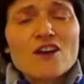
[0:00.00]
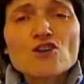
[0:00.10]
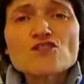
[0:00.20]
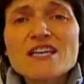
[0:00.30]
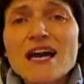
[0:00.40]

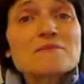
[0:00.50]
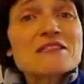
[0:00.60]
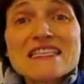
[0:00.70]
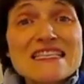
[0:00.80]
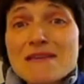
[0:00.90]
Good time
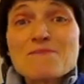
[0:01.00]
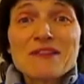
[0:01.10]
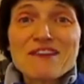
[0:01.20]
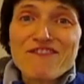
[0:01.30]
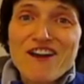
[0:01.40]
to
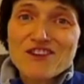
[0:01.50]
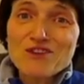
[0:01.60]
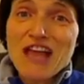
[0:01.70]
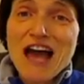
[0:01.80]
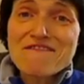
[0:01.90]
simplify
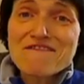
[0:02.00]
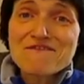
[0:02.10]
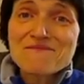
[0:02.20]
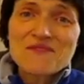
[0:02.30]
your life